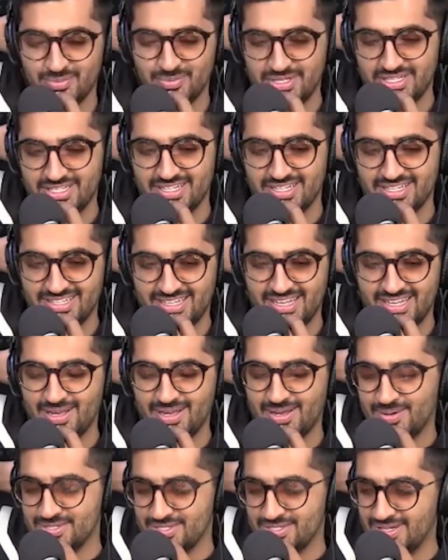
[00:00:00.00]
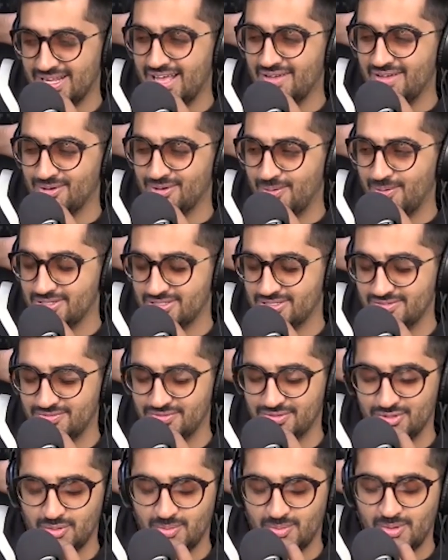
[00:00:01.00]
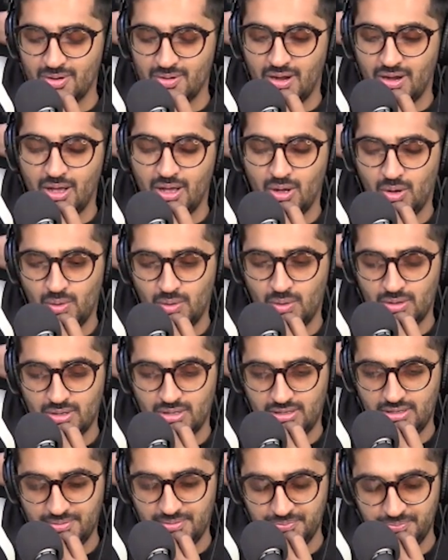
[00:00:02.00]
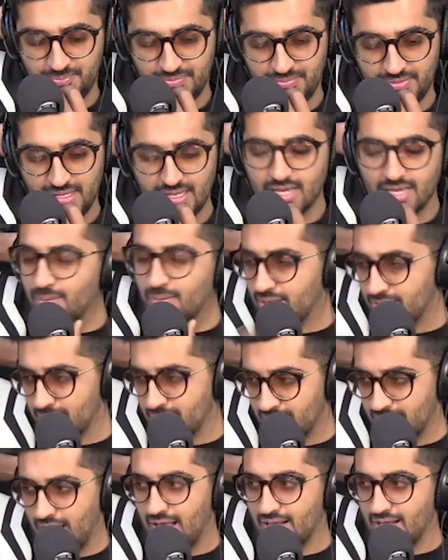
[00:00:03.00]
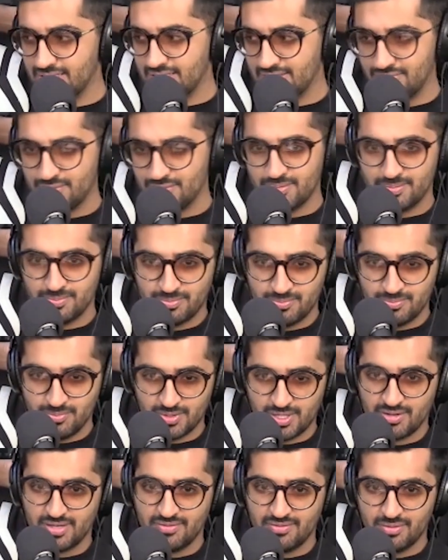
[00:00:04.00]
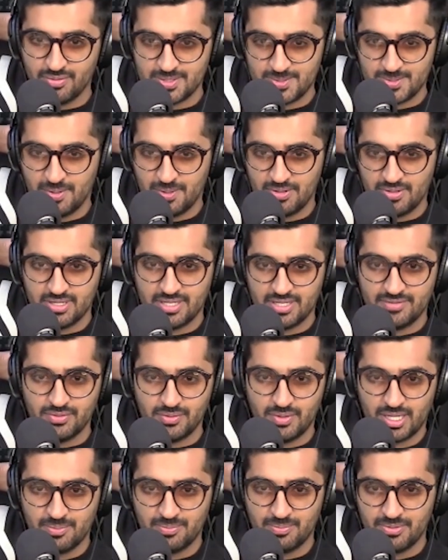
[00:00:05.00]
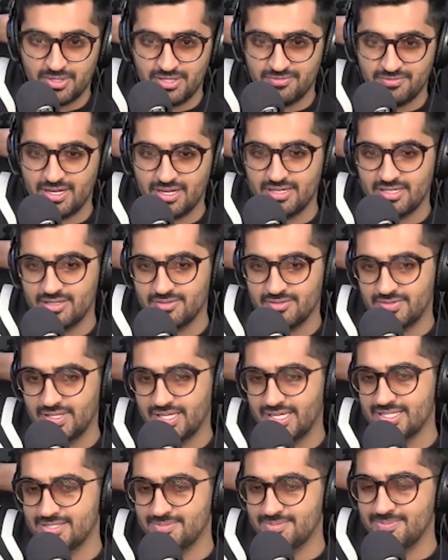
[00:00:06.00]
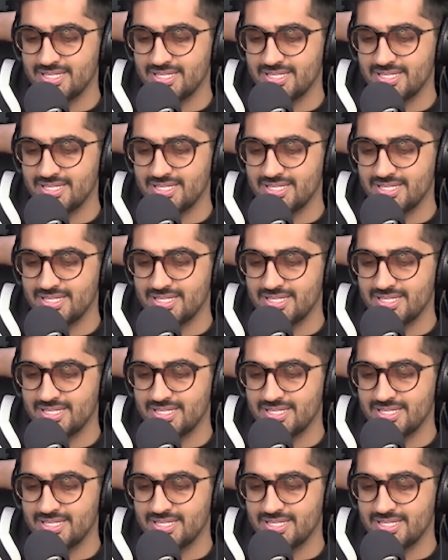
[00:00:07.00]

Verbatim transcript: I mean, I, I was going to have a question for you about how. Well, okay, I'll give you, without giving you a spoiler, I'll give you like a brief idea of like, it's